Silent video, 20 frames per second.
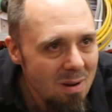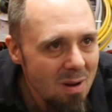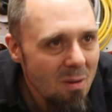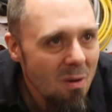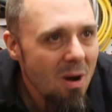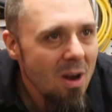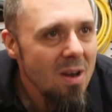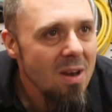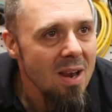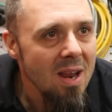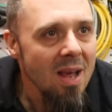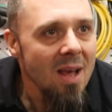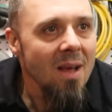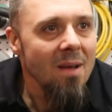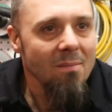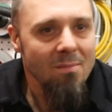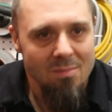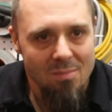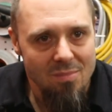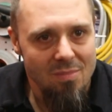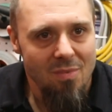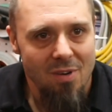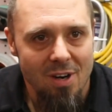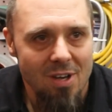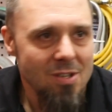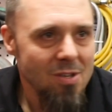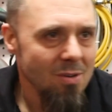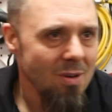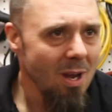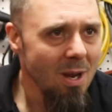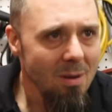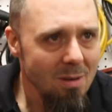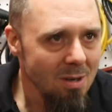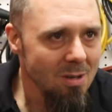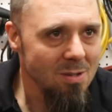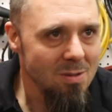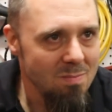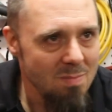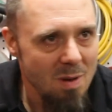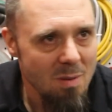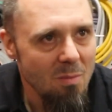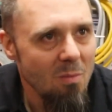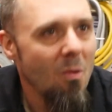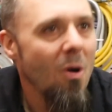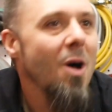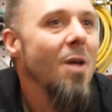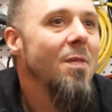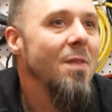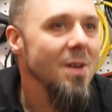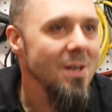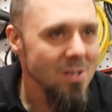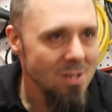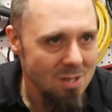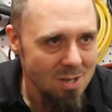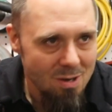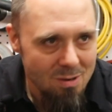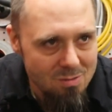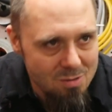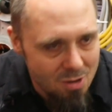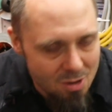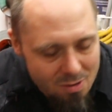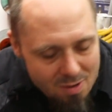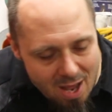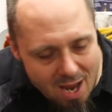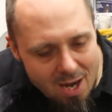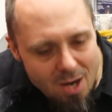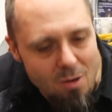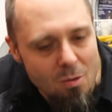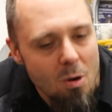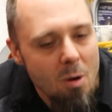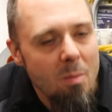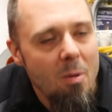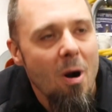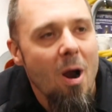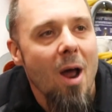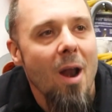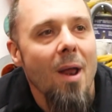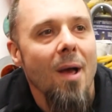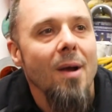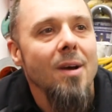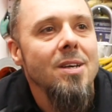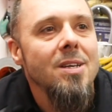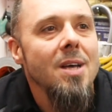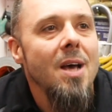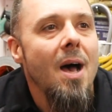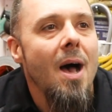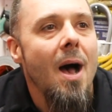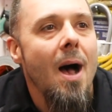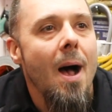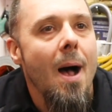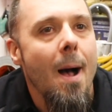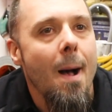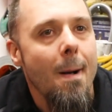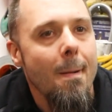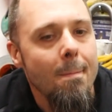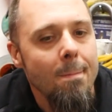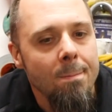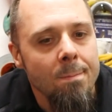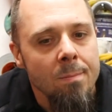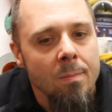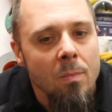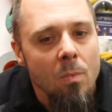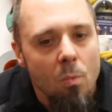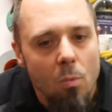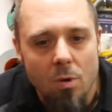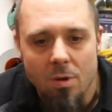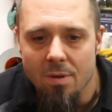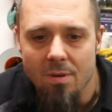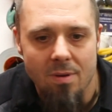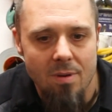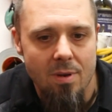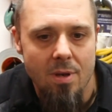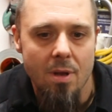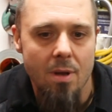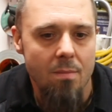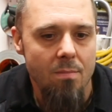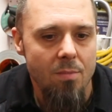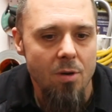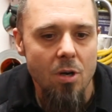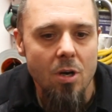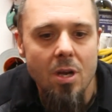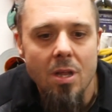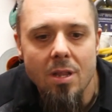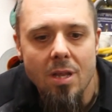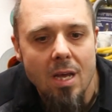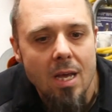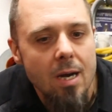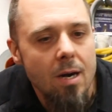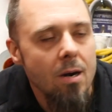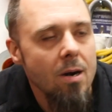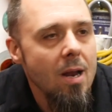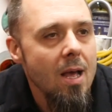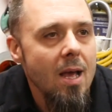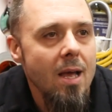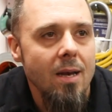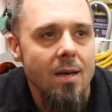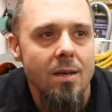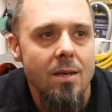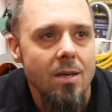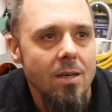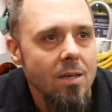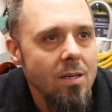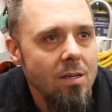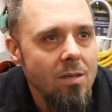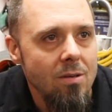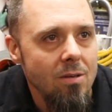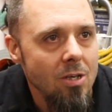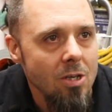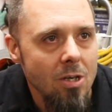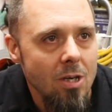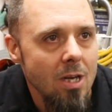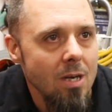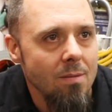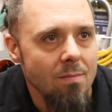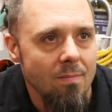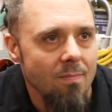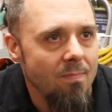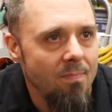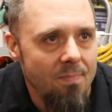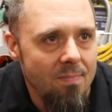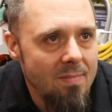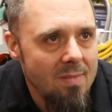me one? Realize, okay, there's people who want these. So turn that into a product. With the beauty of the internet, you can